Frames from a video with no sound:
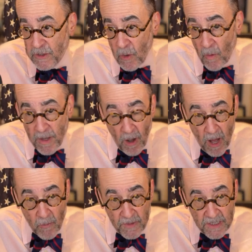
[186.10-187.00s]
going
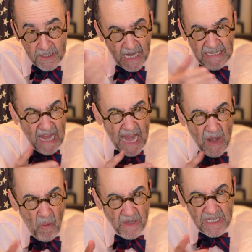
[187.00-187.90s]
on with this case, and
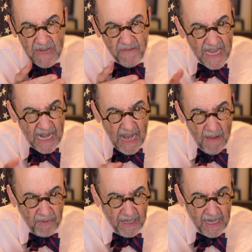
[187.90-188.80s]
it wasn't even that
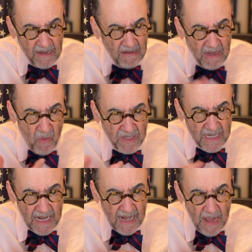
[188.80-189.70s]
complicated. It wasn't
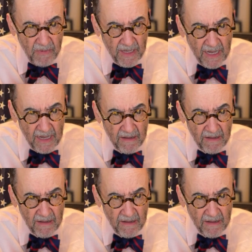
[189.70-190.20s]
that complicated